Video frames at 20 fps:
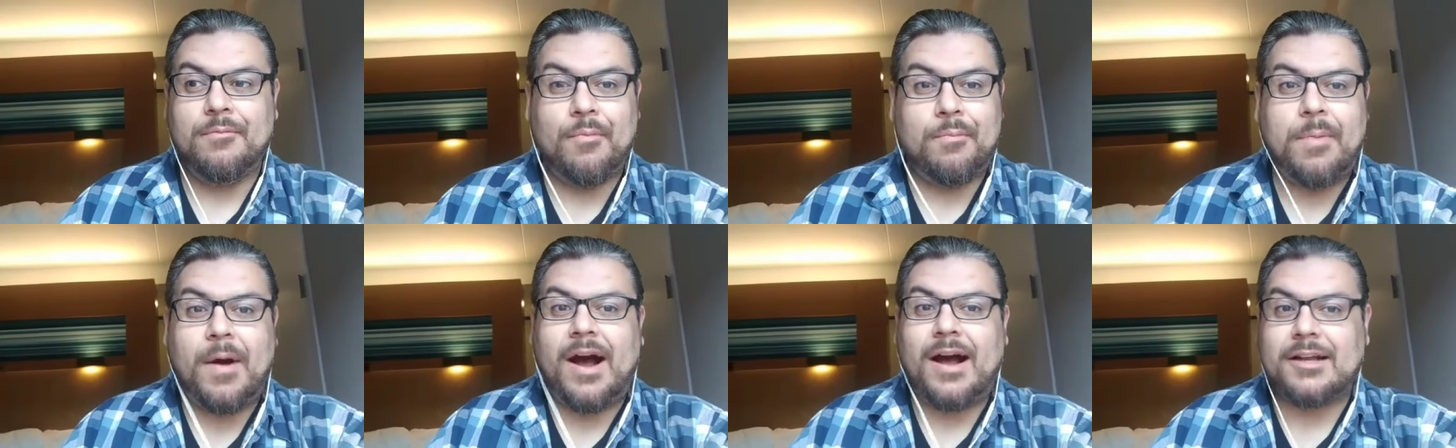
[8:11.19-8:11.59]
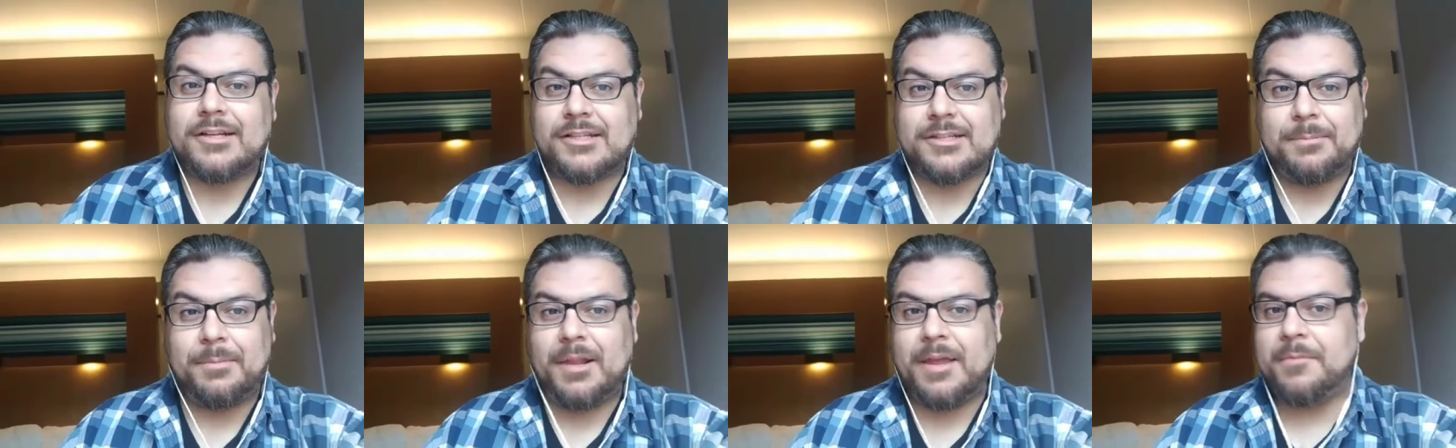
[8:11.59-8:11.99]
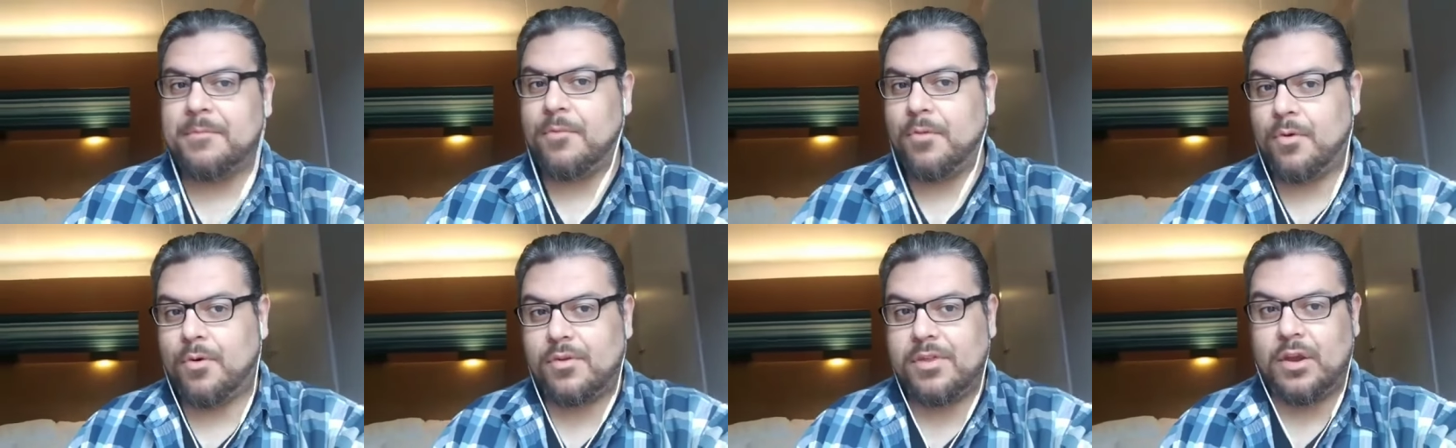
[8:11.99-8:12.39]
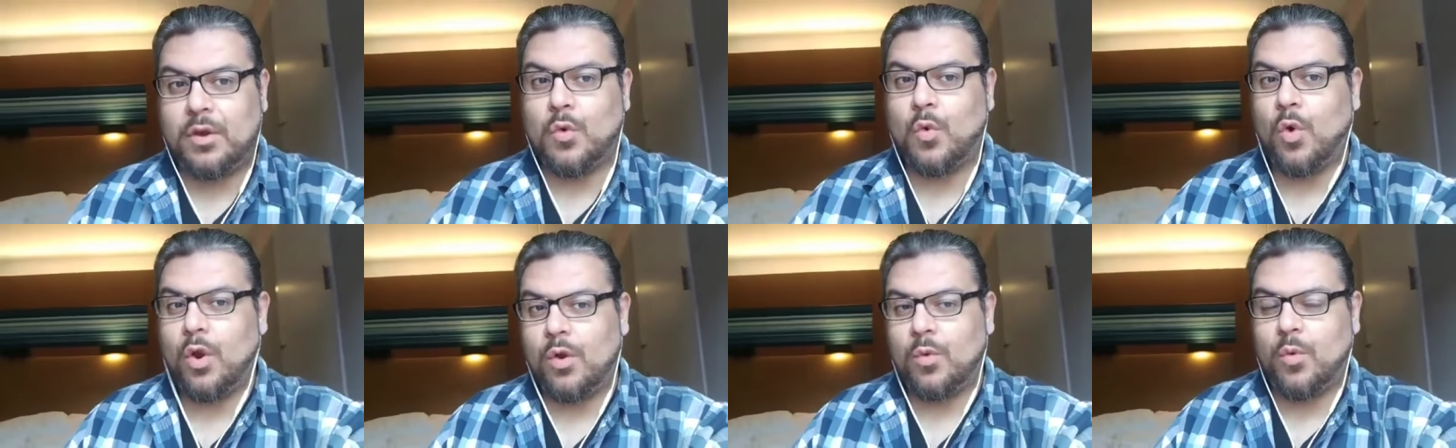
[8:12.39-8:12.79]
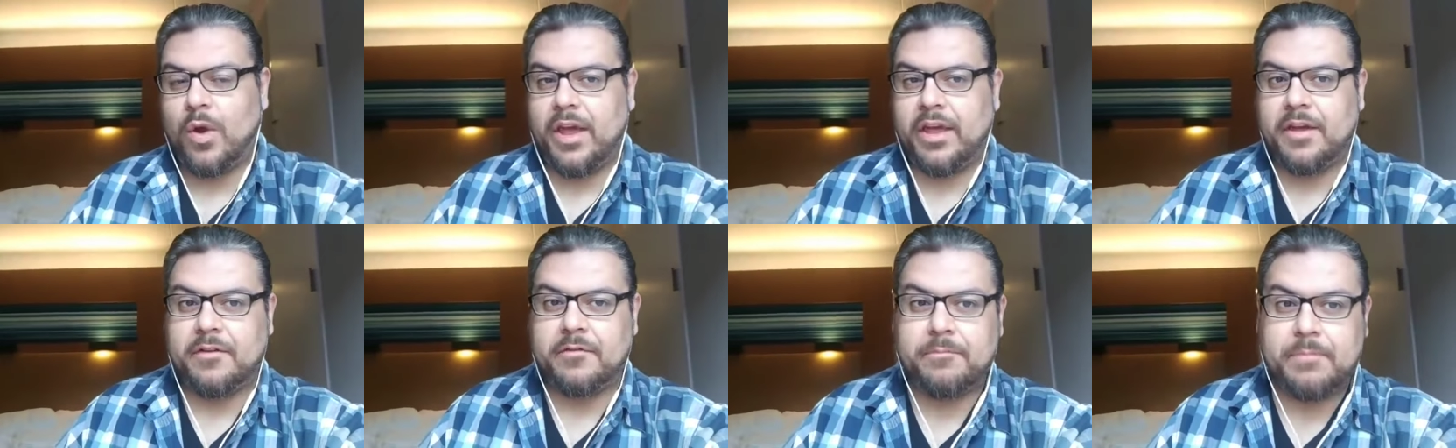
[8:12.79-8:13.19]
possibly more than one
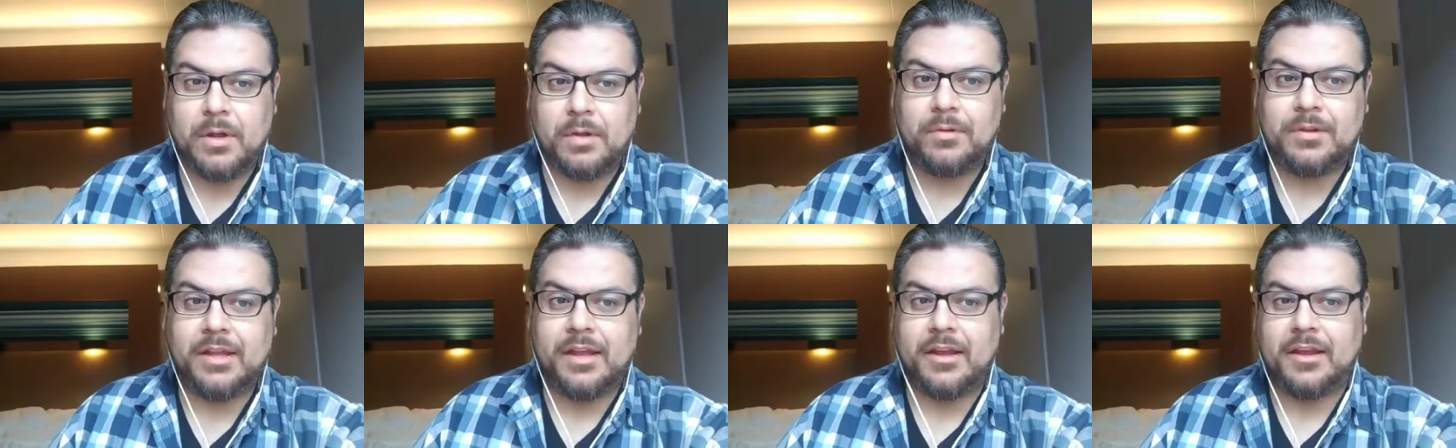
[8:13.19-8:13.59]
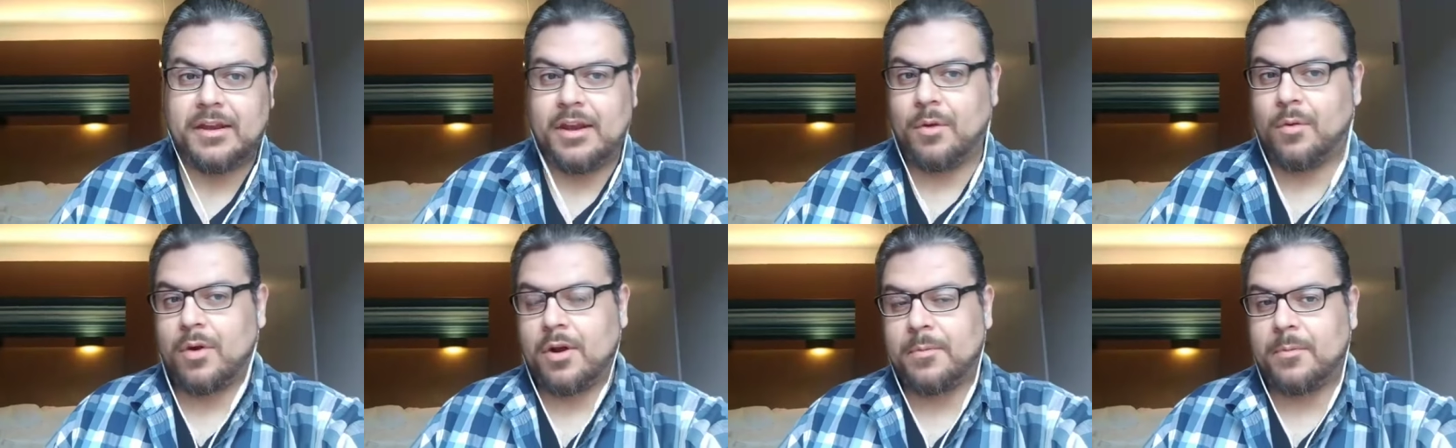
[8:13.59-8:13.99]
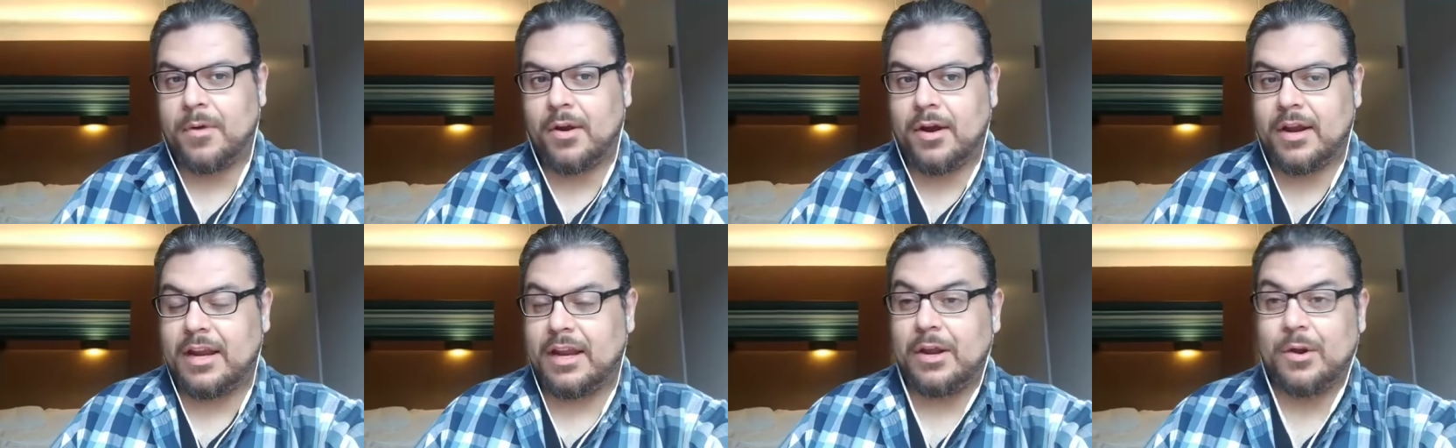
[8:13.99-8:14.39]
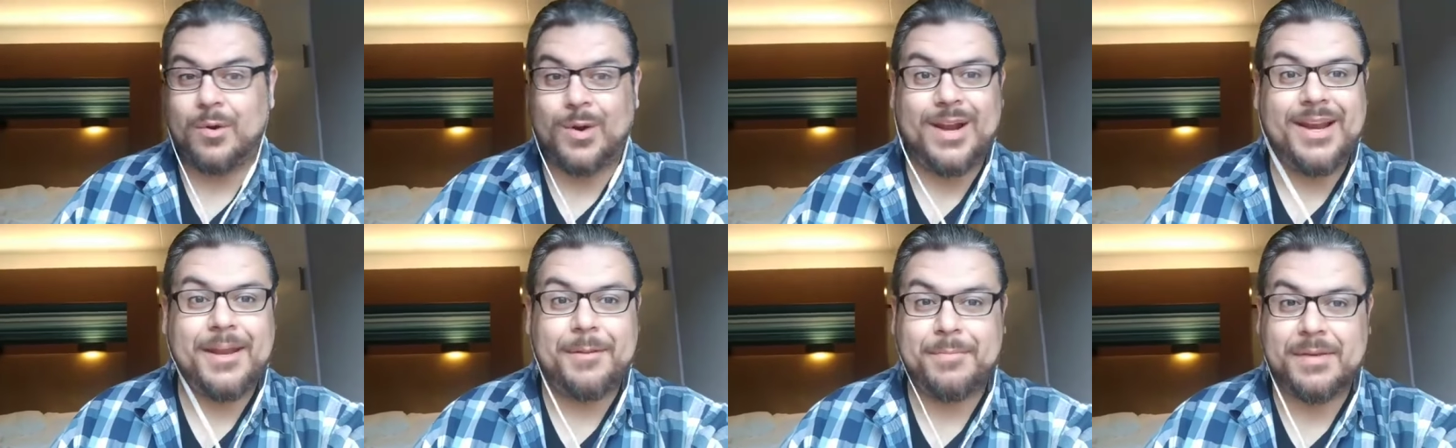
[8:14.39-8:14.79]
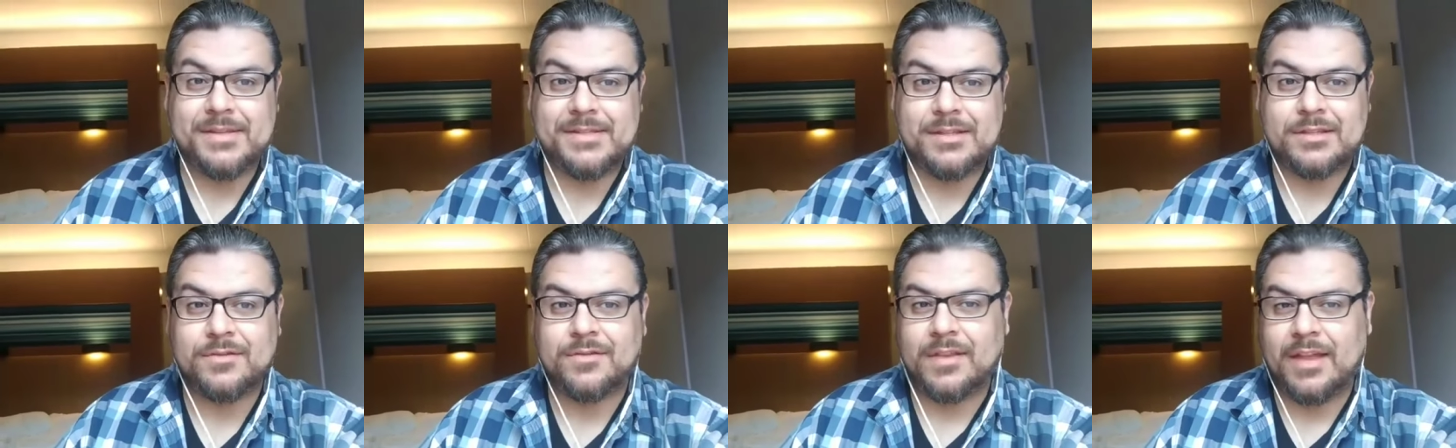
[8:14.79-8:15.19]
way of building a network marketing or any
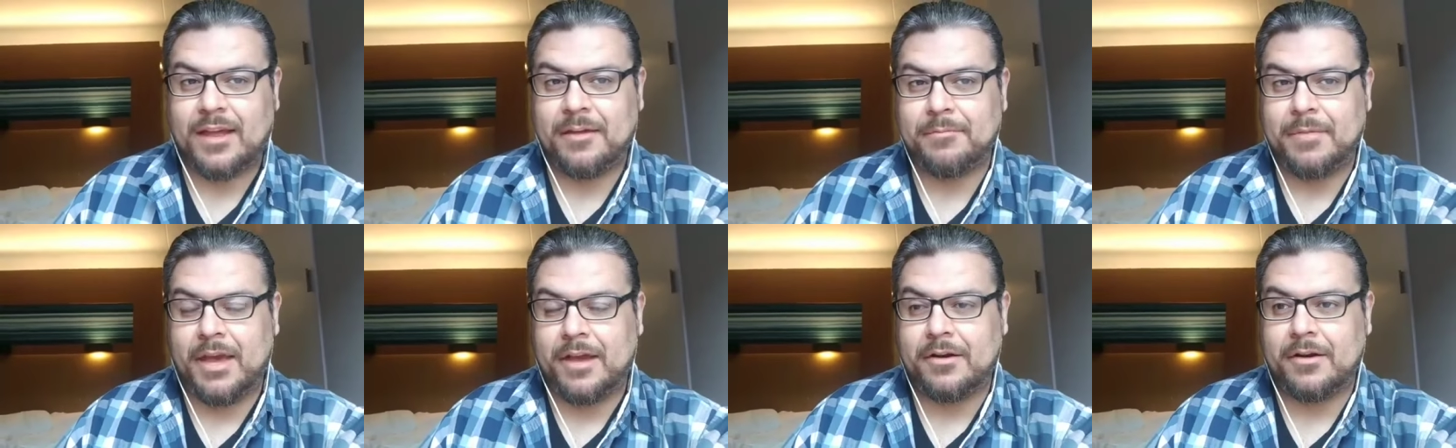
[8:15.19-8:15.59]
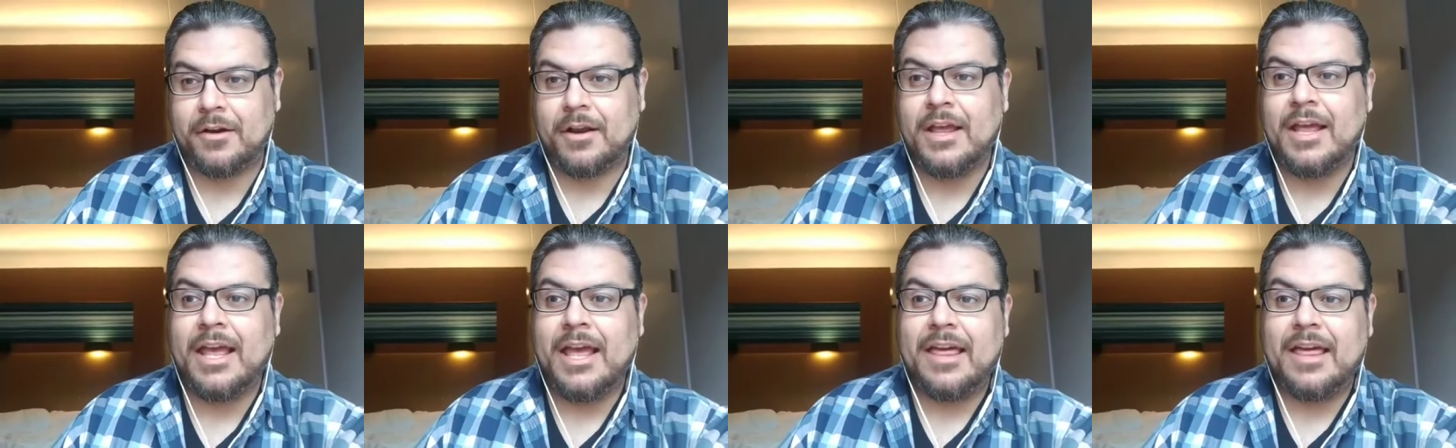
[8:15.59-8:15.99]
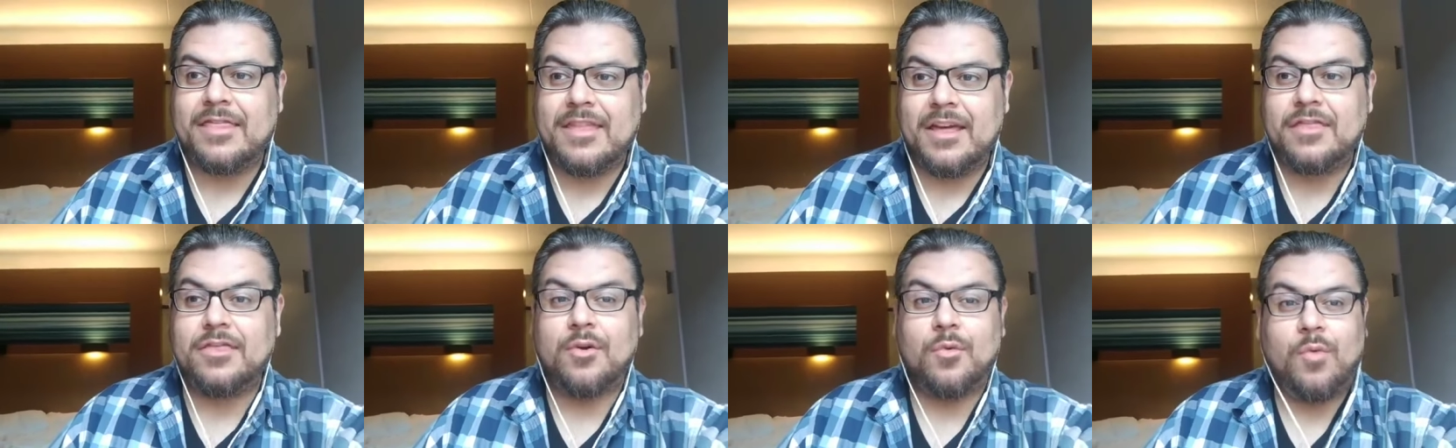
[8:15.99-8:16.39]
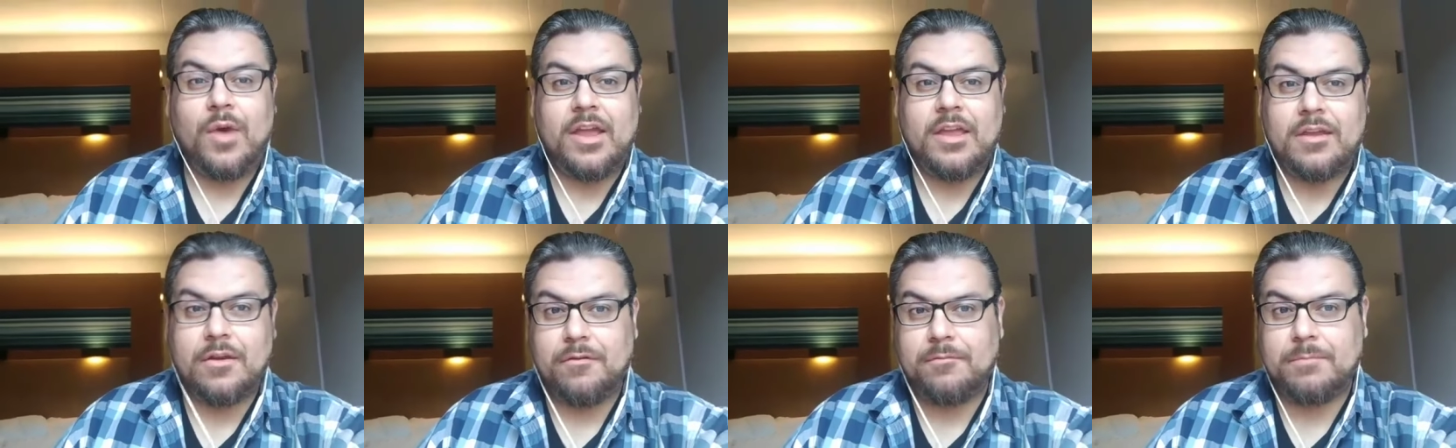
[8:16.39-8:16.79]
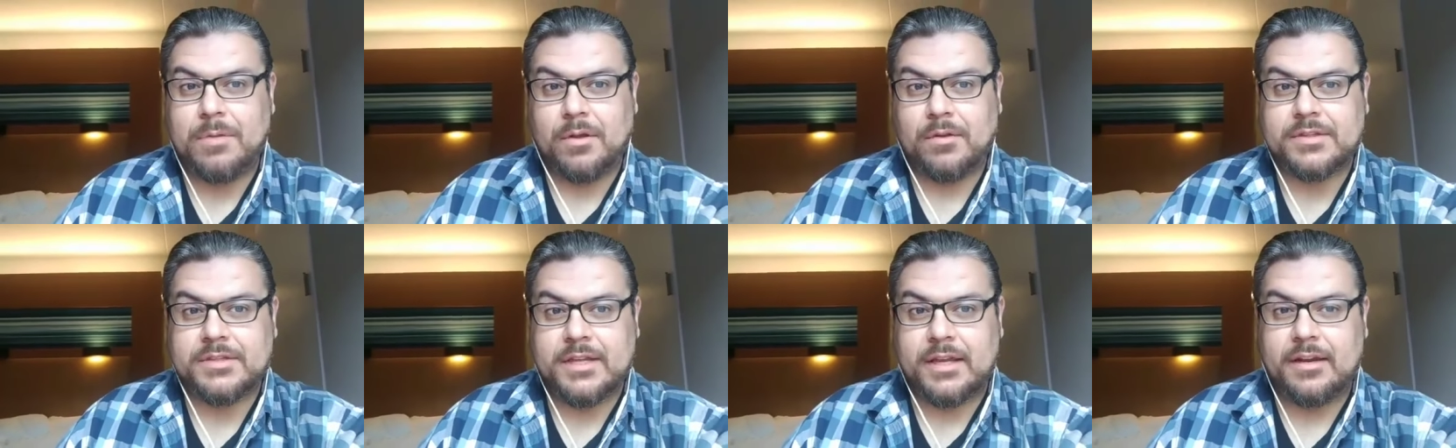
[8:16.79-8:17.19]
business for that matter than the way you've
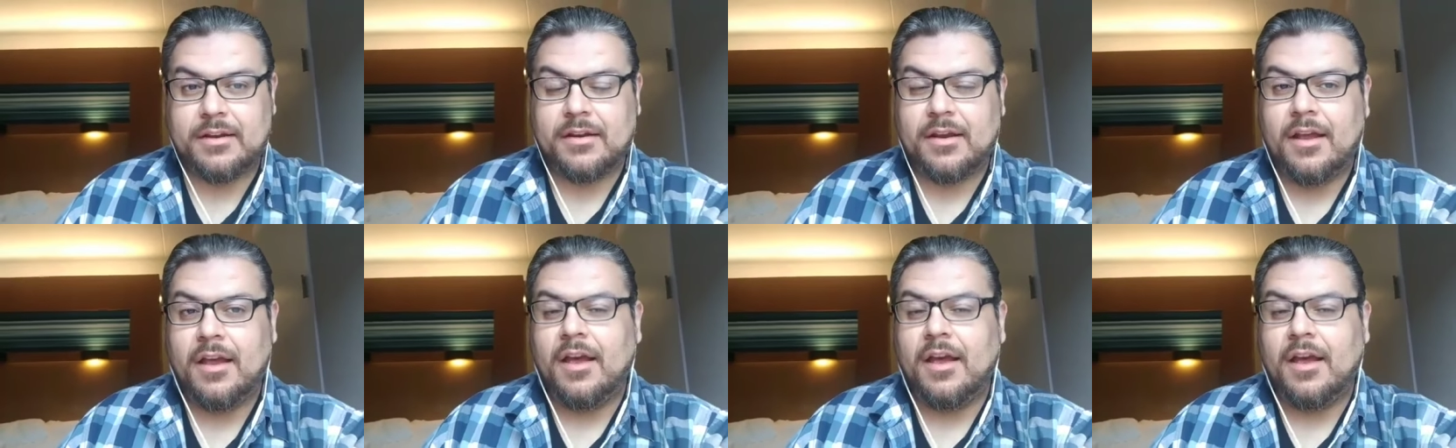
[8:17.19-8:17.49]
built it.